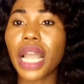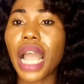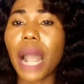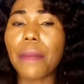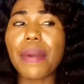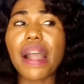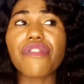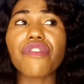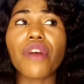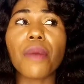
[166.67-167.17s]

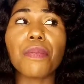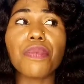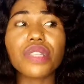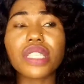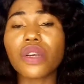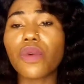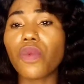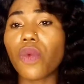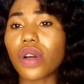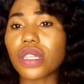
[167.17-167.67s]
Apart from
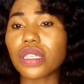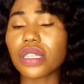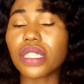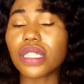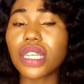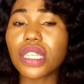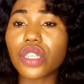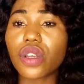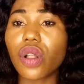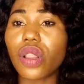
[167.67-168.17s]
putting
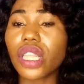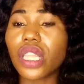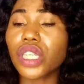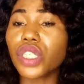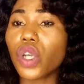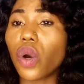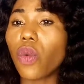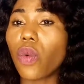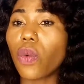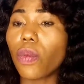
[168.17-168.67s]
Dettol in
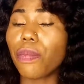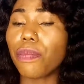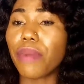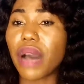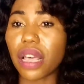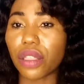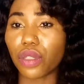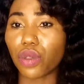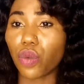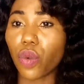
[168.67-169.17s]
your
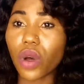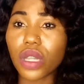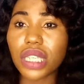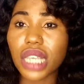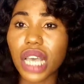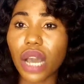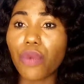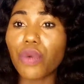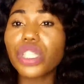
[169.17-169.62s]
bath water,